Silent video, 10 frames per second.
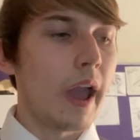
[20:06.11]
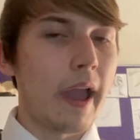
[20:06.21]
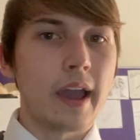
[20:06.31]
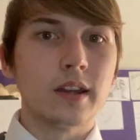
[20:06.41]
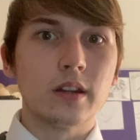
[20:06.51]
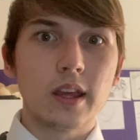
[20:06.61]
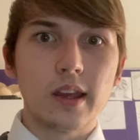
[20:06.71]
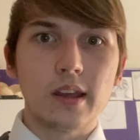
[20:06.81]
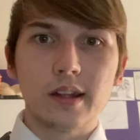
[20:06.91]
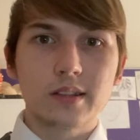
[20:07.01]
and
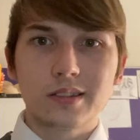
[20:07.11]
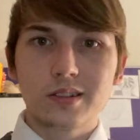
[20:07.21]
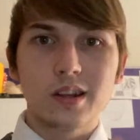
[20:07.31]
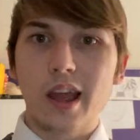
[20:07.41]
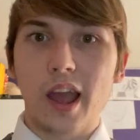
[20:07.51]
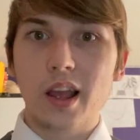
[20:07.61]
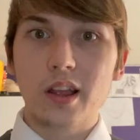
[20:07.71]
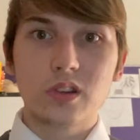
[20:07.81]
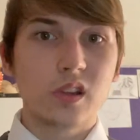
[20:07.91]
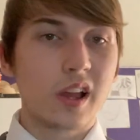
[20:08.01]
it's
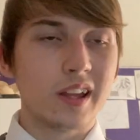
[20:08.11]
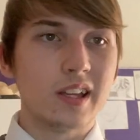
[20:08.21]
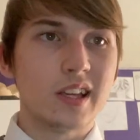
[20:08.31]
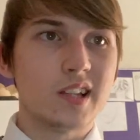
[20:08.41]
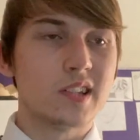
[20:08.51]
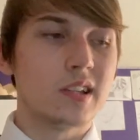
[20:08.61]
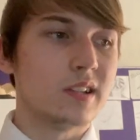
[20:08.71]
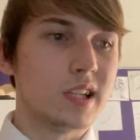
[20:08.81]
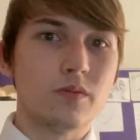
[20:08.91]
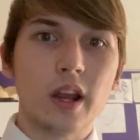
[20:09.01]
an easy
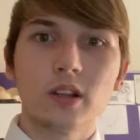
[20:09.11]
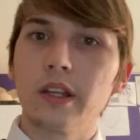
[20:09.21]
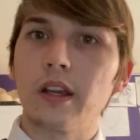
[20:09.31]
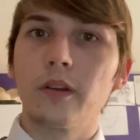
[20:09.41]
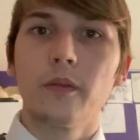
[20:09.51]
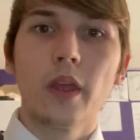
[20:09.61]
derailing.